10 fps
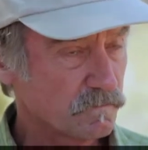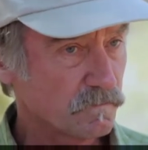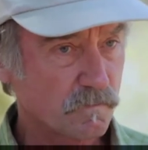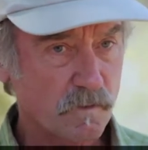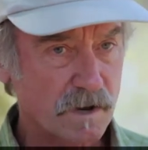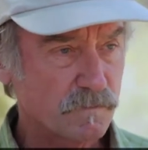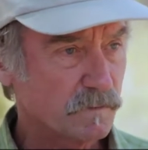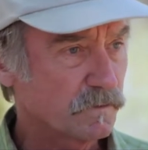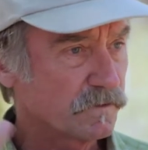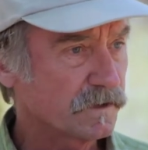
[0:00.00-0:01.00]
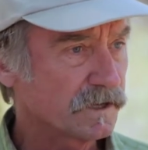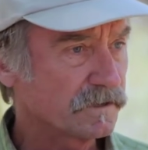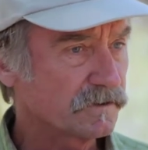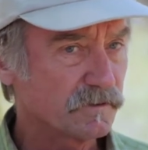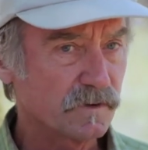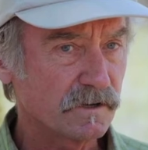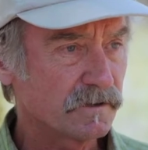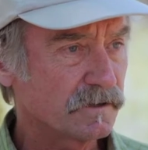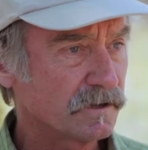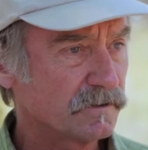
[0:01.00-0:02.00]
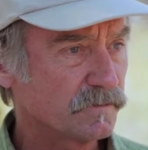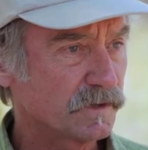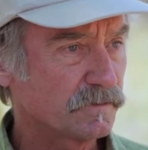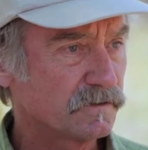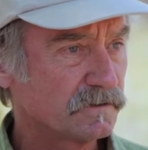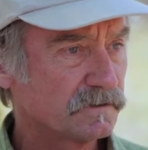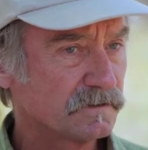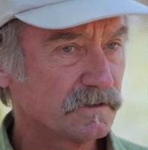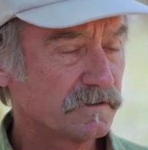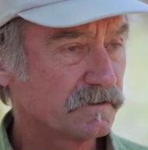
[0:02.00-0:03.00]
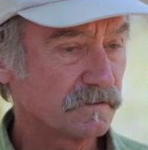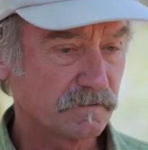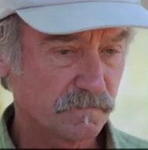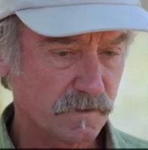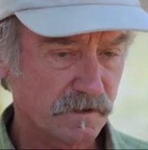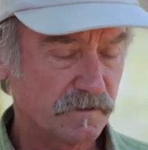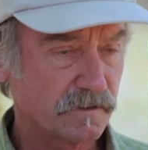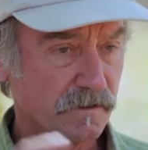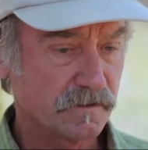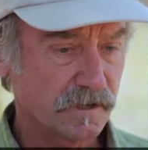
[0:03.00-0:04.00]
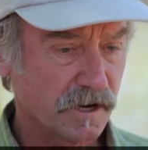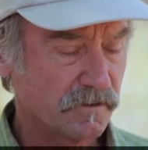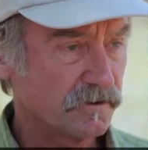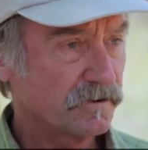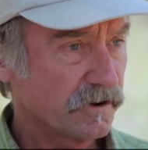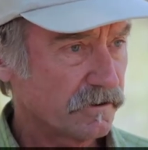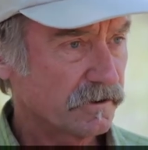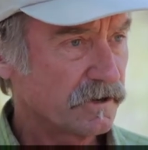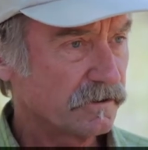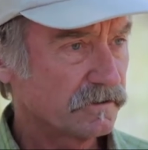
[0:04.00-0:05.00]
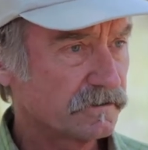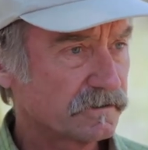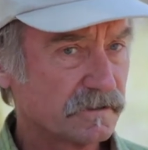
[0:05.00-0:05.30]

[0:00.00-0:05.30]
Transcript: White people thinking that they're better than colored people. The other are the colored.